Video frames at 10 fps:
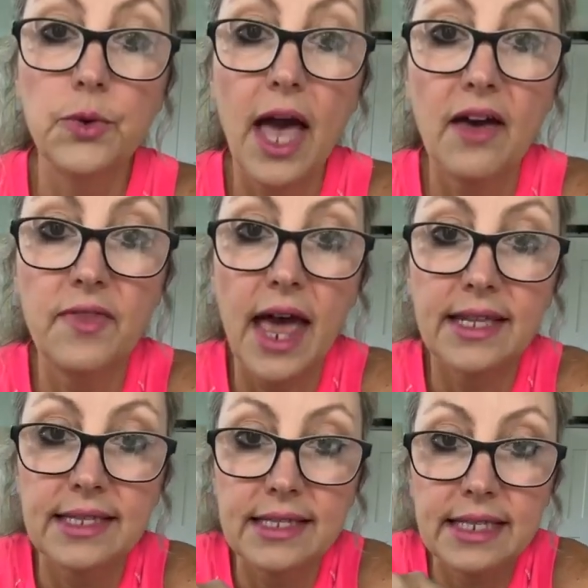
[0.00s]
and you have
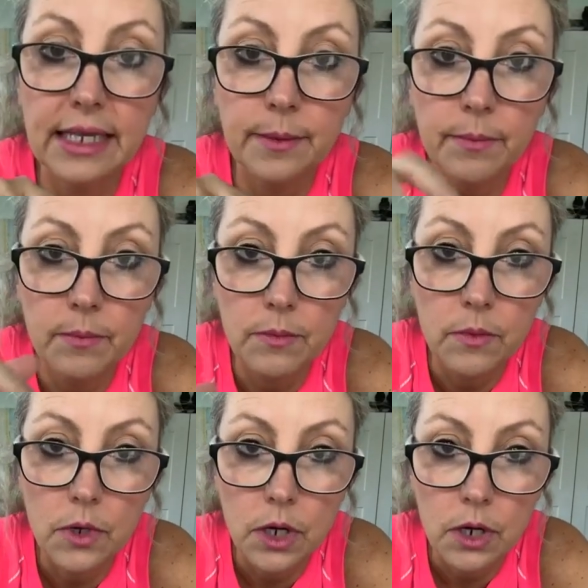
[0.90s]
that seam
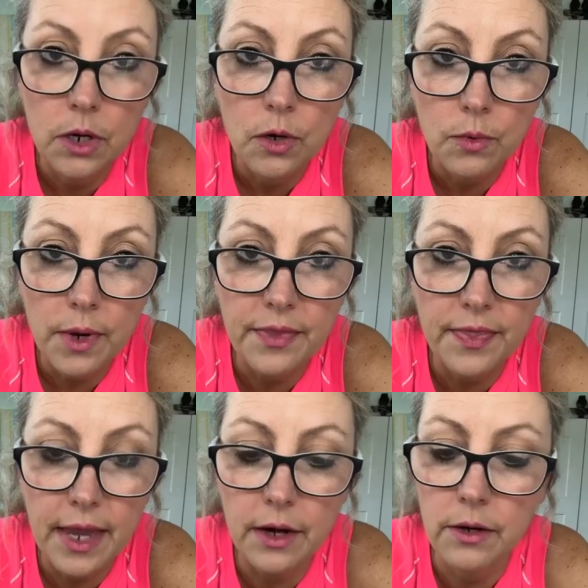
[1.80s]

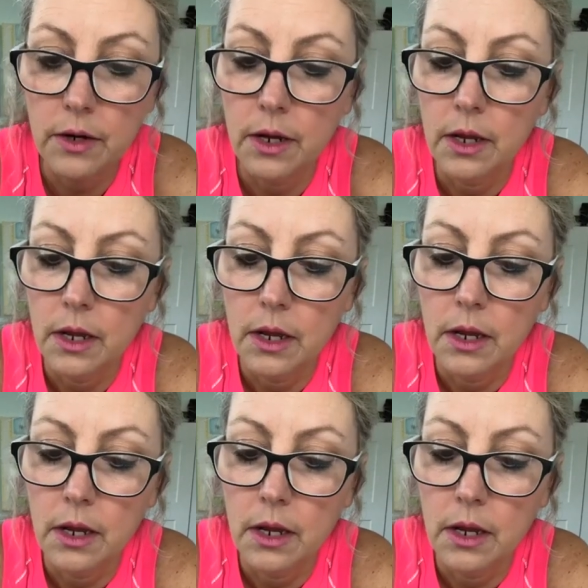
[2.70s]
right there,